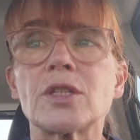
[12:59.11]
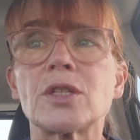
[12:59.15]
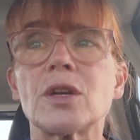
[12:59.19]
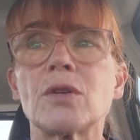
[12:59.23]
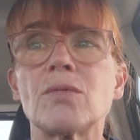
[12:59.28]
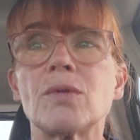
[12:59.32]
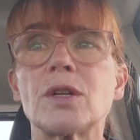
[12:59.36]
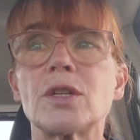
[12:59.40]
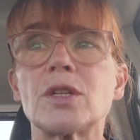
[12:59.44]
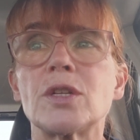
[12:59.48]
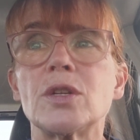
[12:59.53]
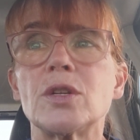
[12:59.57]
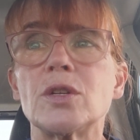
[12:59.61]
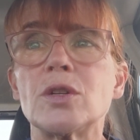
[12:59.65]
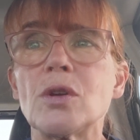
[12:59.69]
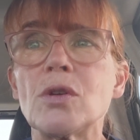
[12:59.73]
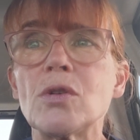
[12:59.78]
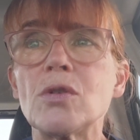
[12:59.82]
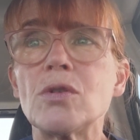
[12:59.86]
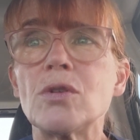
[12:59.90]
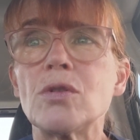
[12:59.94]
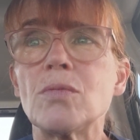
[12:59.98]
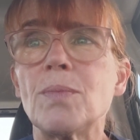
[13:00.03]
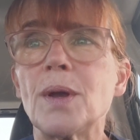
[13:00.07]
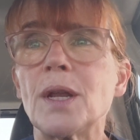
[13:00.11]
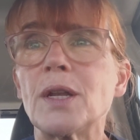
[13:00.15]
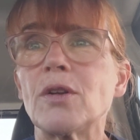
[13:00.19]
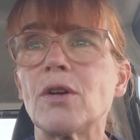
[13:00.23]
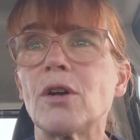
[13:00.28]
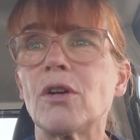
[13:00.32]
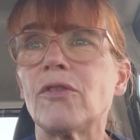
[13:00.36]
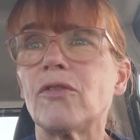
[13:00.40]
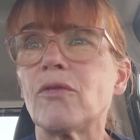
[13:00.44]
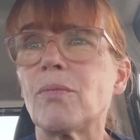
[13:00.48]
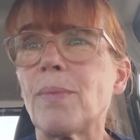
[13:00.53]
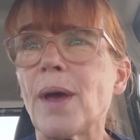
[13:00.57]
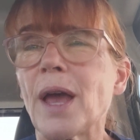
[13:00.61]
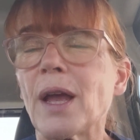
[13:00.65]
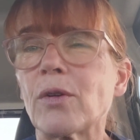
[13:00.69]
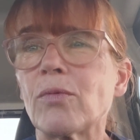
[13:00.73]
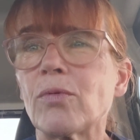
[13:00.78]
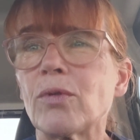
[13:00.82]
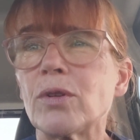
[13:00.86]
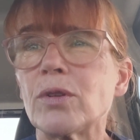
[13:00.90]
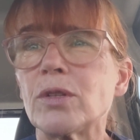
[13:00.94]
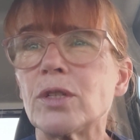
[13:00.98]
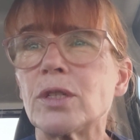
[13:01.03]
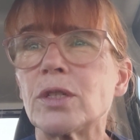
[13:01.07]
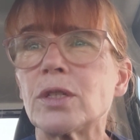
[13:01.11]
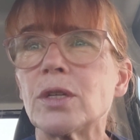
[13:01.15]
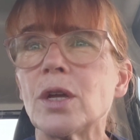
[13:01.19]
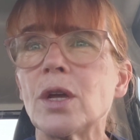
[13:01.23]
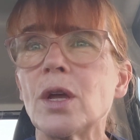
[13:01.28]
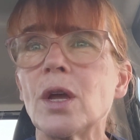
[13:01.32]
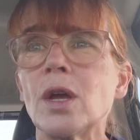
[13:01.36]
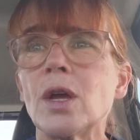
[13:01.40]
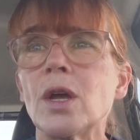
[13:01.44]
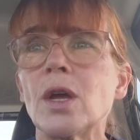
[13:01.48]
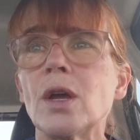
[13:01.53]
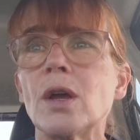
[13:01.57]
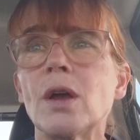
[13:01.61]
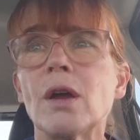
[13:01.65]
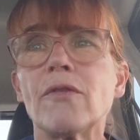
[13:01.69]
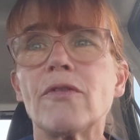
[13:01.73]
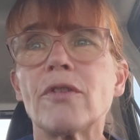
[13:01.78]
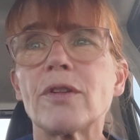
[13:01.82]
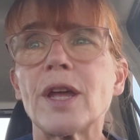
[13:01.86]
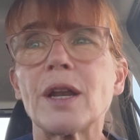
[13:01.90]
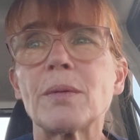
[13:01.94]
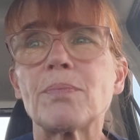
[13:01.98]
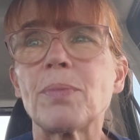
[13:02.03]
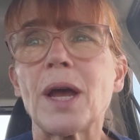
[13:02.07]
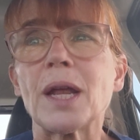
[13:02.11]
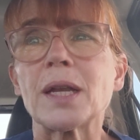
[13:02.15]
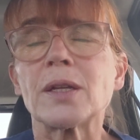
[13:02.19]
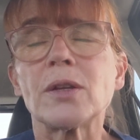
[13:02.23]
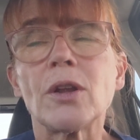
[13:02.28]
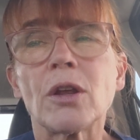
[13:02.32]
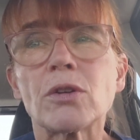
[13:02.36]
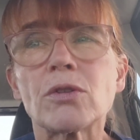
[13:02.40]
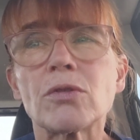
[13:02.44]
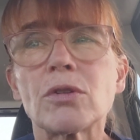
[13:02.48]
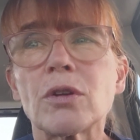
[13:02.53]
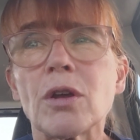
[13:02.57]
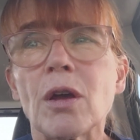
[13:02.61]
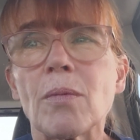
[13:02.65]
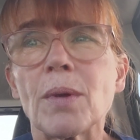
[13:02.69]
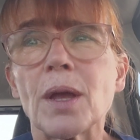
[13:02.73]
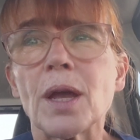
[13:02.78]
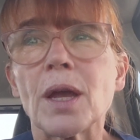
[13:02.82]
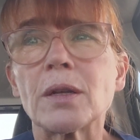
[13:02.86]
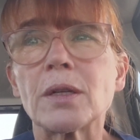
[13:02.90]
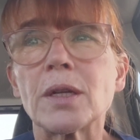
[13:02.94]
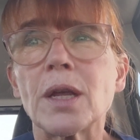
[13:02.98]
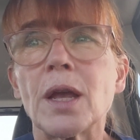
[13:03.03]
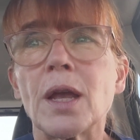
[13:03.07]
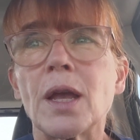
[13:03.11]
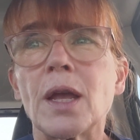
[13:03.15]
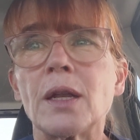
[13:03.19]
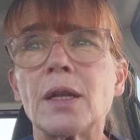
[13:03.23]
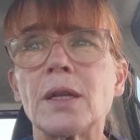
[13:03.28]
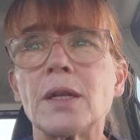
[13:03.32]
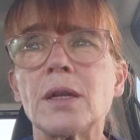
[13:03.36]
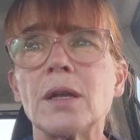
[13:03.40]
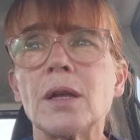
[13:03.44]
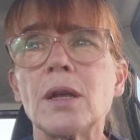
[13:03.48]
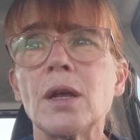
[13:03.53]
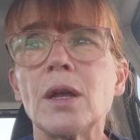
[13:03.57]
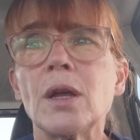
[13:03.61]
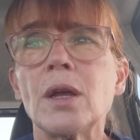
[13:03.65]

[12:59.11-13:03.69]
So what you do, you bend over backwards for that part not to come out, and